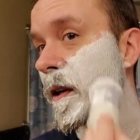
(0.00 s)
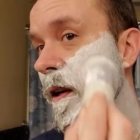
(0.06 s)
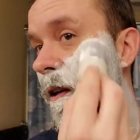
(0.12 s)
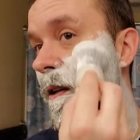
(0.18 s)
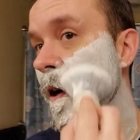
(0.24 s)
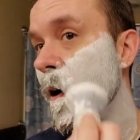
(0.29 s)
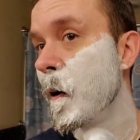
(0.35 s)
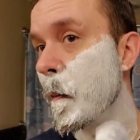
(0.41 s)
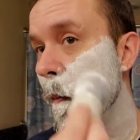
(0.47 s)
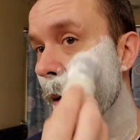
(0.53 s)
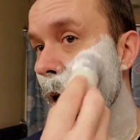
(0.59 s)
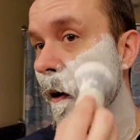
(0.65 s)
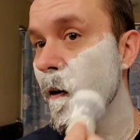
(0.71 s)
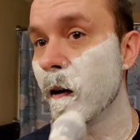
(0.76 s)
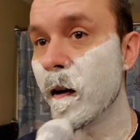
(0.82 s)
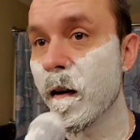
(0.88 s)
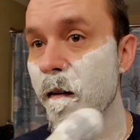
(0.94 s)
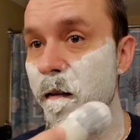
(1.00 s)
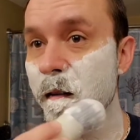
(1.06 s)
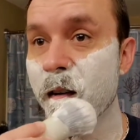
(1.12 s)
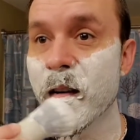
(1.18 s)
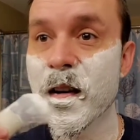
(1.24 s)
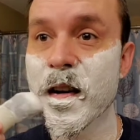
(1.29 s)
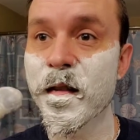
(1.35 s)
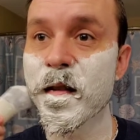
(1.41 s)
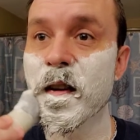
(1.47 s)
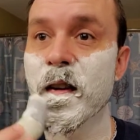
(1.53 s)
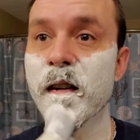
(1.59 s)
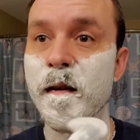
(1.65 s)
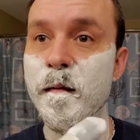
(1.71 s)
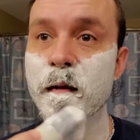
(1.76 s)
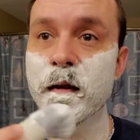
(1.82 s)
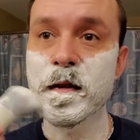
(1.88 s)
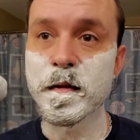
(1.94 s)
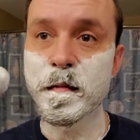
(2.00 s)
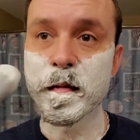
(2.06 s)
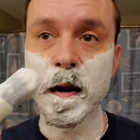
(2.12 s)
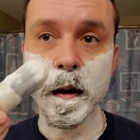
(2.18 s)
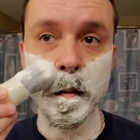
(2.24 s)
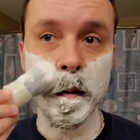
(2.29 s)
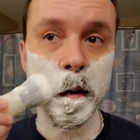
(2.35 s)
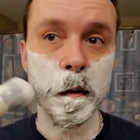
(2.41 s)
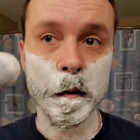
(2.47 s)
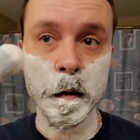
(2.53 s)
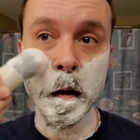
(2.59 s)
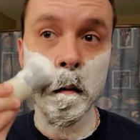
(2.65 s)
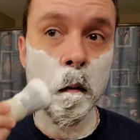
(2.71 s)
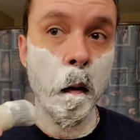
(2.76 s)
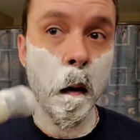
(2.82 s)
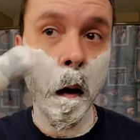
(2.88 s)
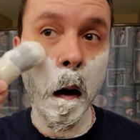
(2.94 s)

I was kind of backed off because I figured you want some time to yourself.